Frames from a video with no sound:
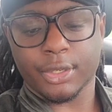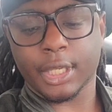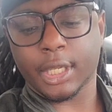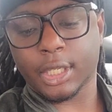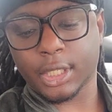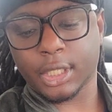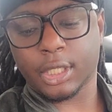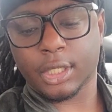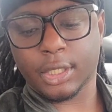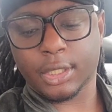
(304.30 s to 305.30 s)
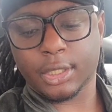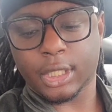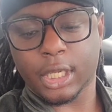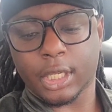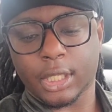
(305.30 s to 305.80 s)
Okay,
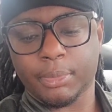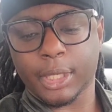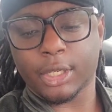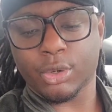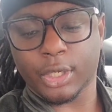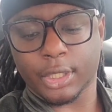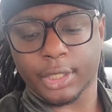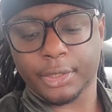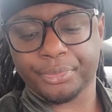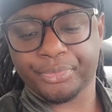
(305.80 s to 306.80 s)
yeah, they pay quarterly.